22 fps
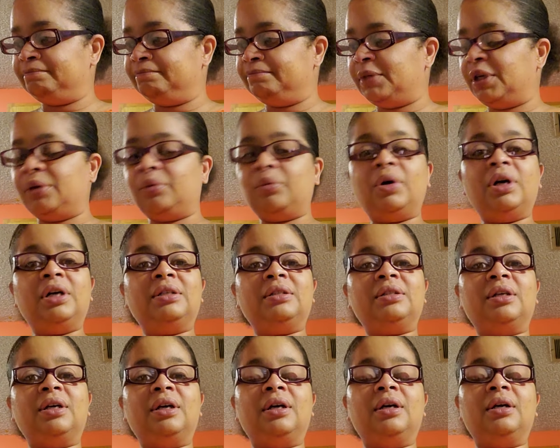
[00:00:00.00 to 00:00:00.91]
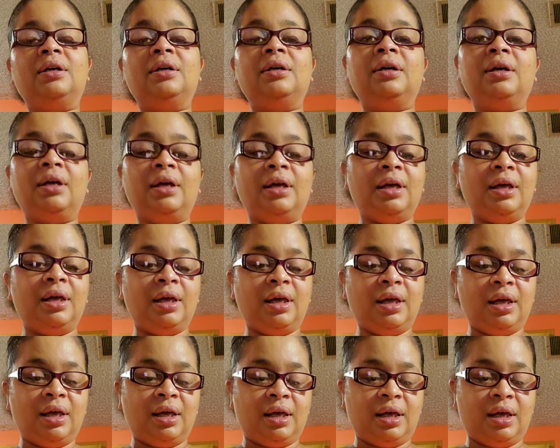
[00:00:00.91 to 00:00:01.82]
but it was a
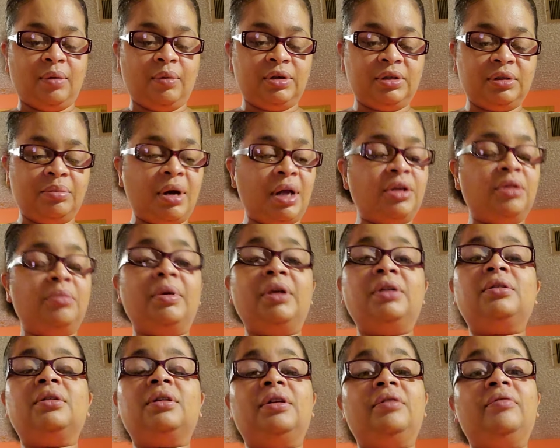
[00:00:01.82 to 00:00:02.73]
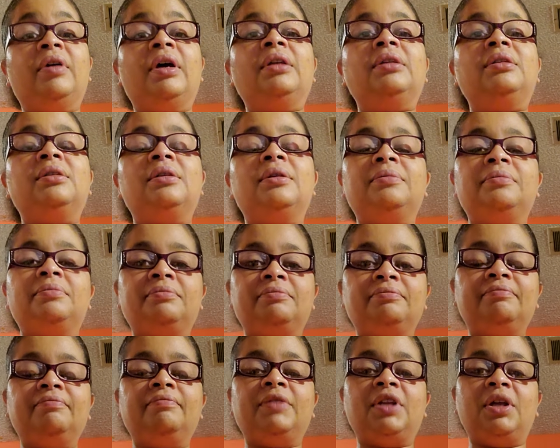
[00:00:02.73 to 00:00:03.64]
monumental event
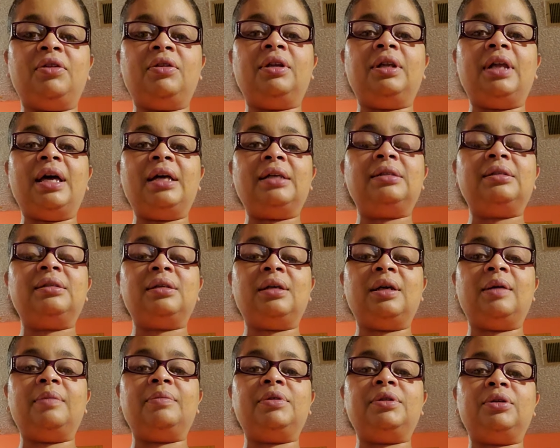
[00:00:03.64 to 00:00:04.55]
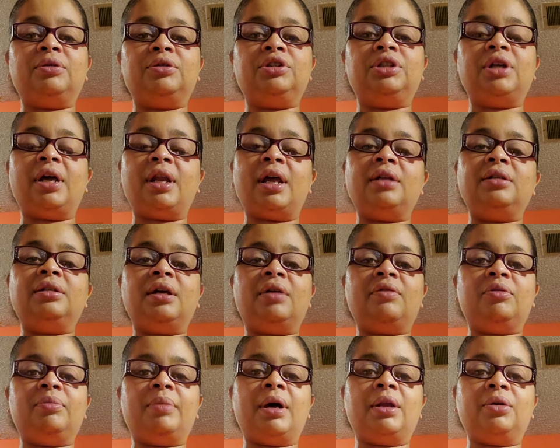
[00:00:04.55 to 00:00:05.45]
nonetheless. So shout out to
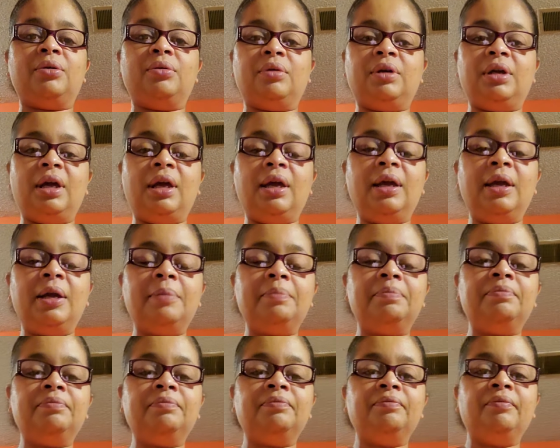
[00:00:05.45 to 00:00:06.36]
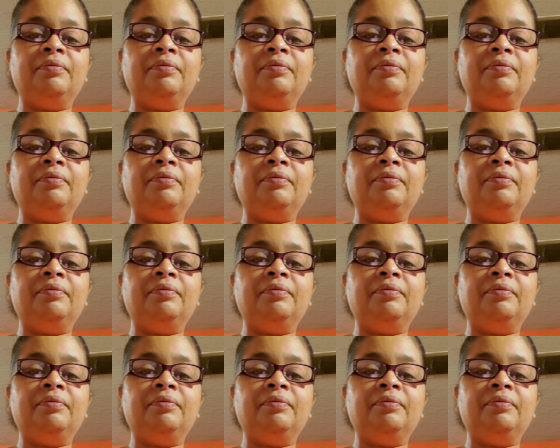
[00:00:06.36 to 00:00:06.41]
everybody who came.